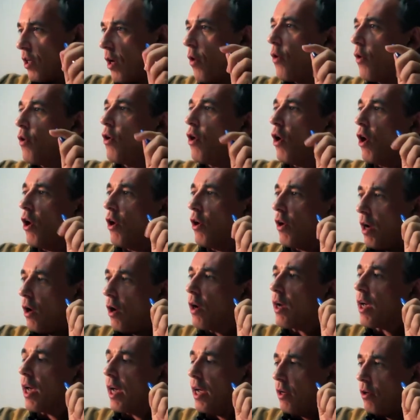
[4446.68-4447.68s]
So non.
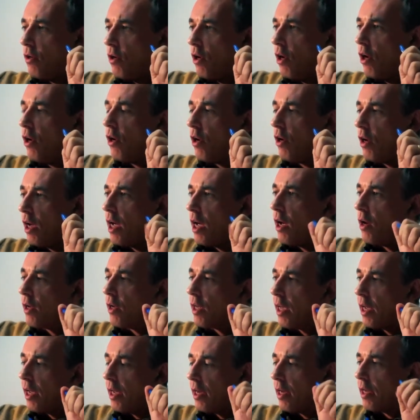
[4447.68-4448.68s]
Okay, non. Uh,
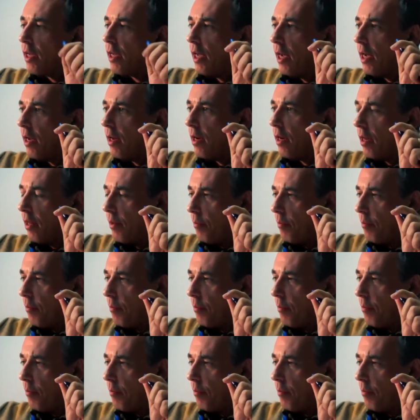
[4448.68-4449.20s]
okay, yeah.